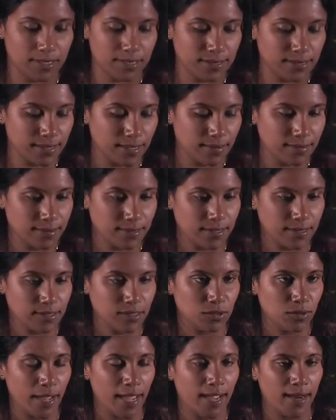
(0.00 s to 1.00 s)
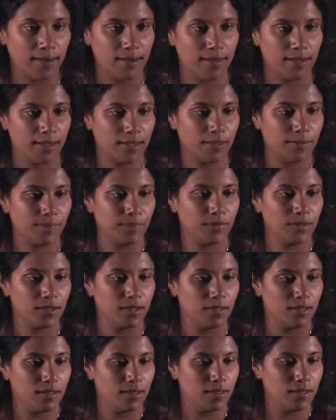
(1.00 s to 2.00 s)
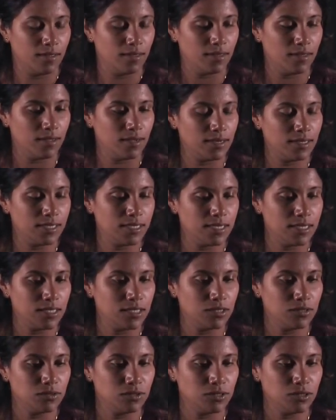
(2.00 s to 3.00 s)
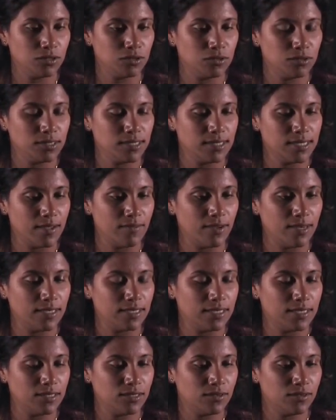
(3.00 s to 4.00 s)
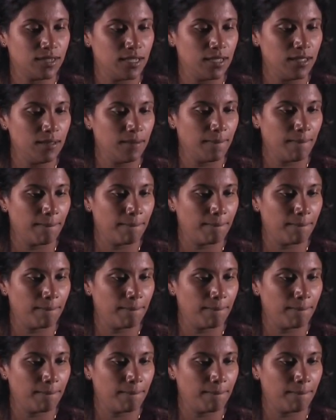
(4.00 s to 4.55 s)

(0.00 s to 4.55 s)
Celsius, you add 30 to 273,